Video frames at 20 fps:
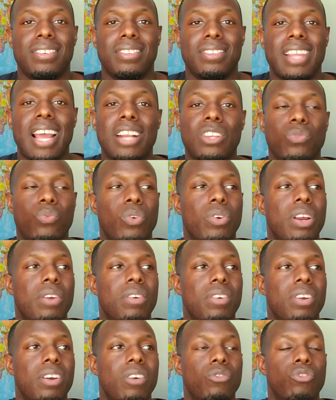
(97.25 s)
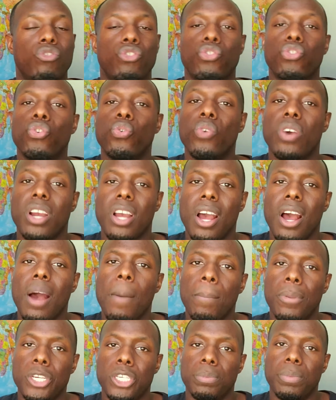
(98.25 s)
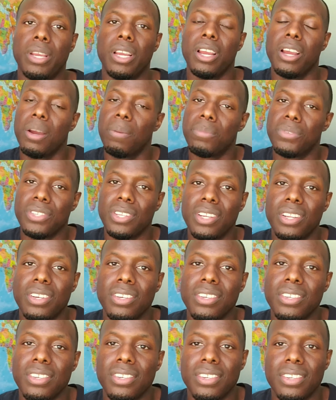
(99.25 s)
that's where true accomplishment comes in.